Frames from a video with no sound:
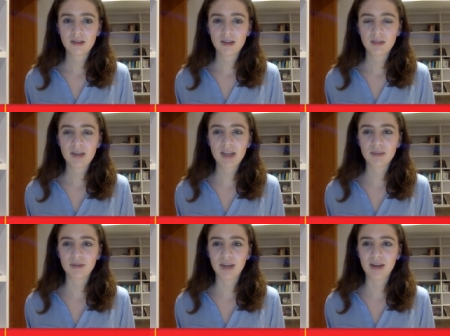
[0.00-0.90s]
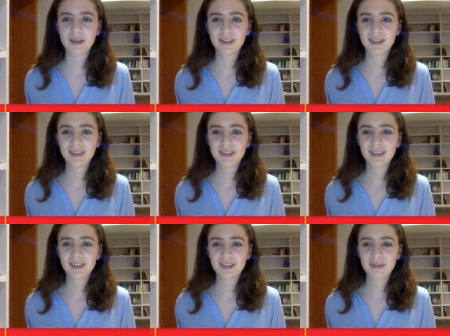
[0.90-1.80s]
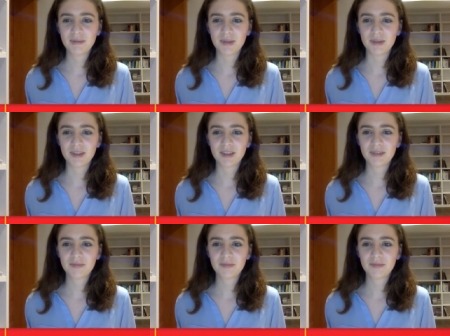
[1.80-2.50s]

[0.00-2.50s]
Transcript: It's black's move now. Perfect.